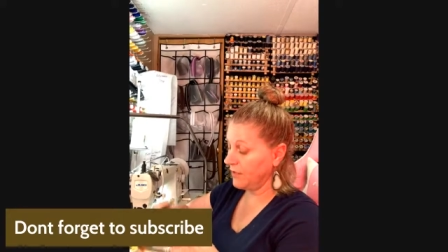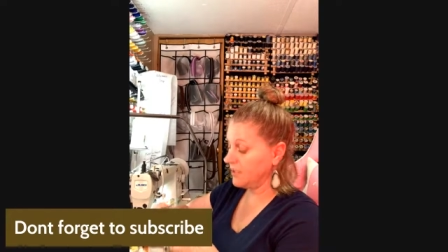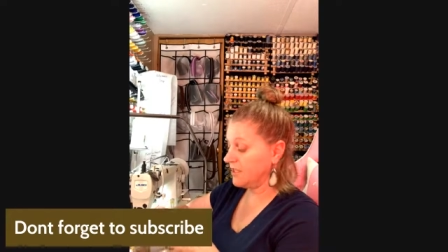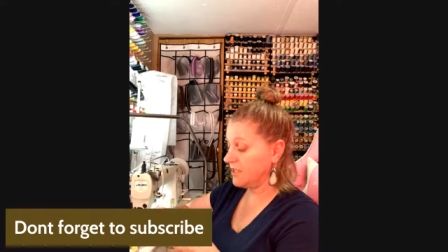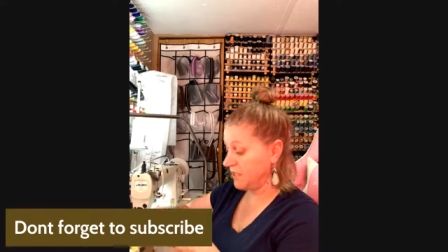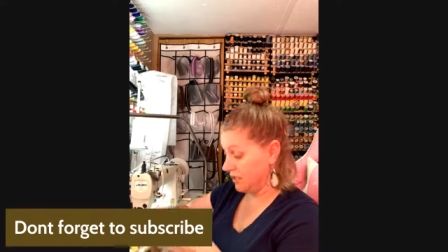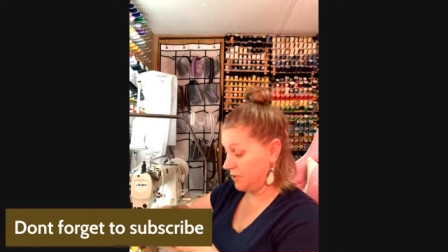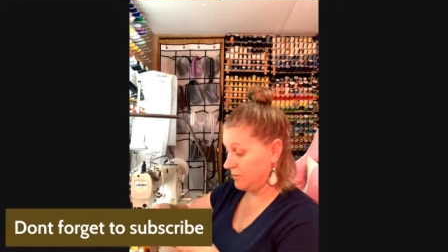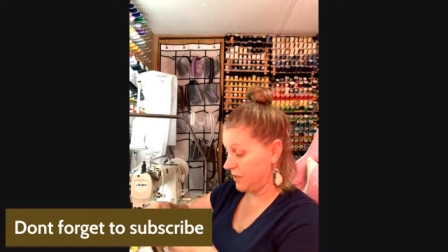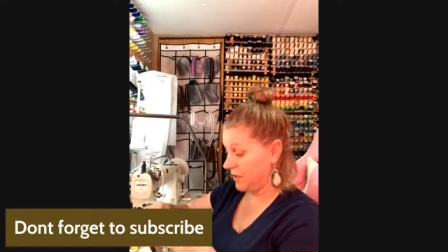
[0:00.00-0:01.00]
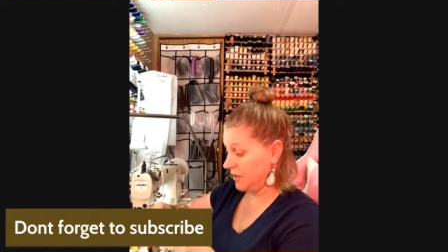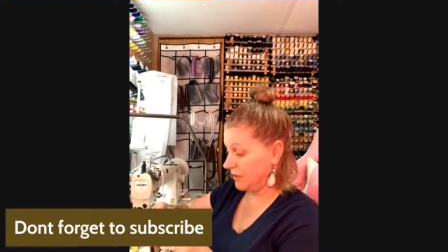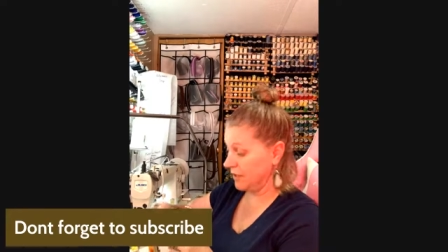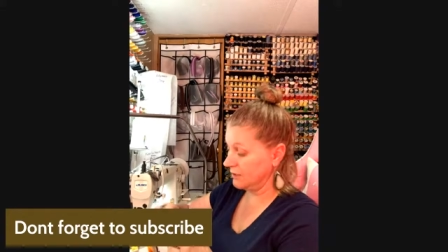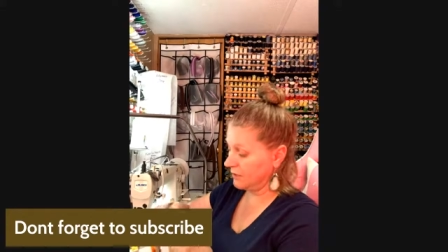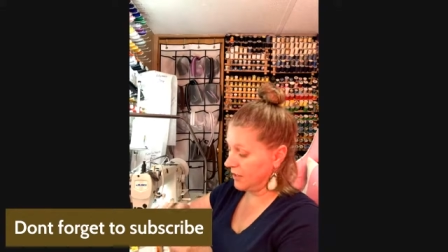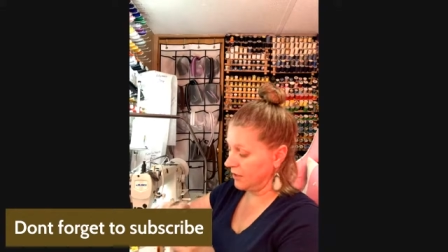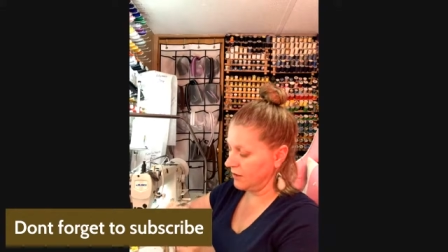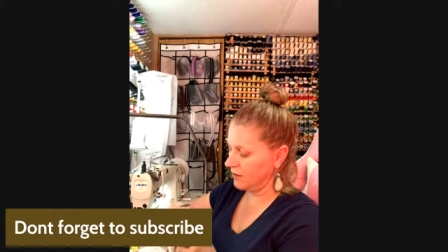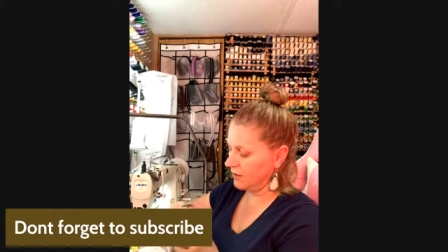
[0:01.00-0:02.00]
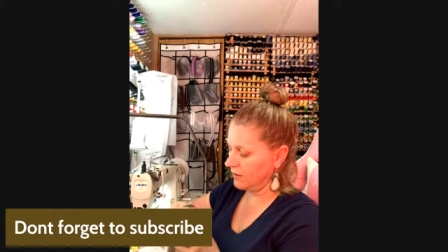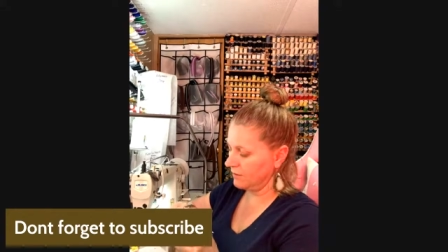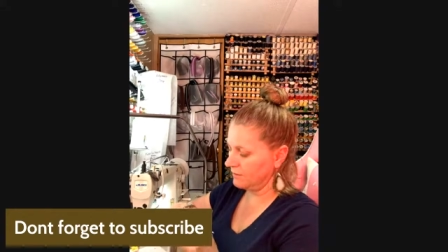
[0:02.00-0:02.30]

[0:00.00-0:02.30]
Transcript: stitch picking. That's what I call it.